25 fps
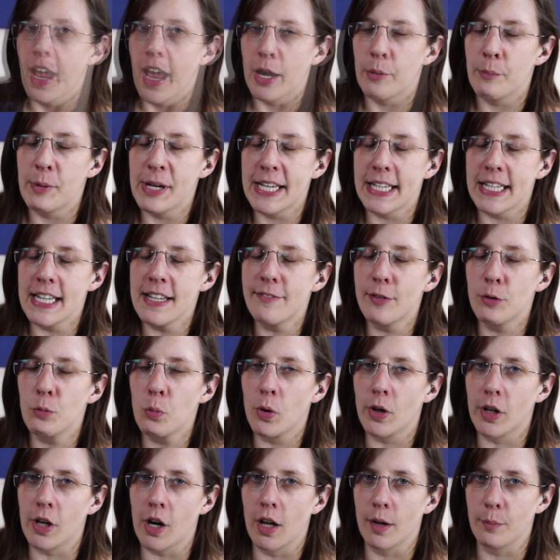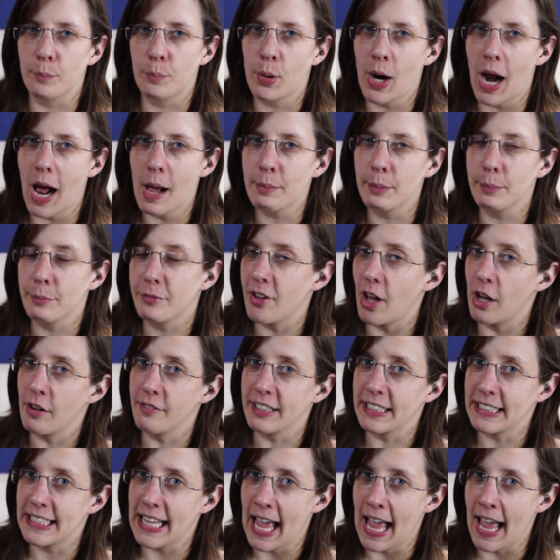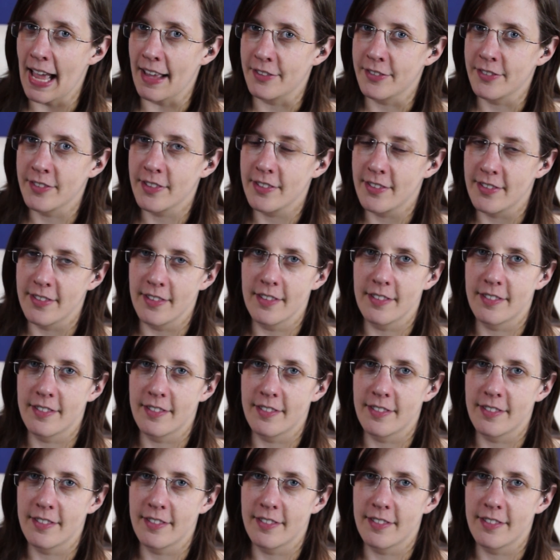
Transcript: And we can even work on problem-solving tasks,